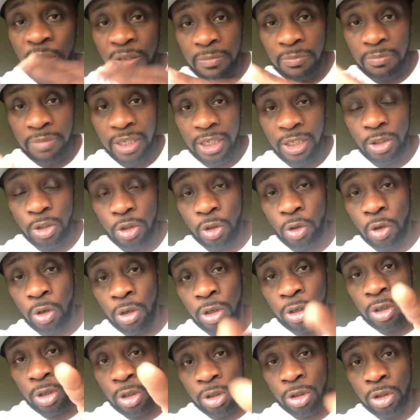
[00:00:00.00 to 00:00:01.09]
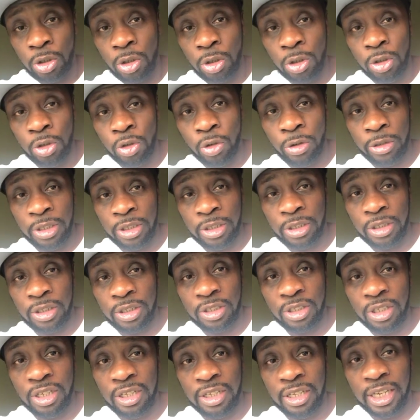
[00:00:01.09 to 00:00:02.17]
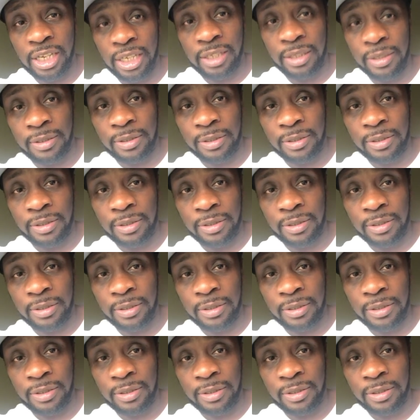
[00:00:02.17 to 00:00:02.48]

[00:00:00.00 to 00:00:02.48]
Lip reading: Peace, y'all. You'll enjoy this Sunday.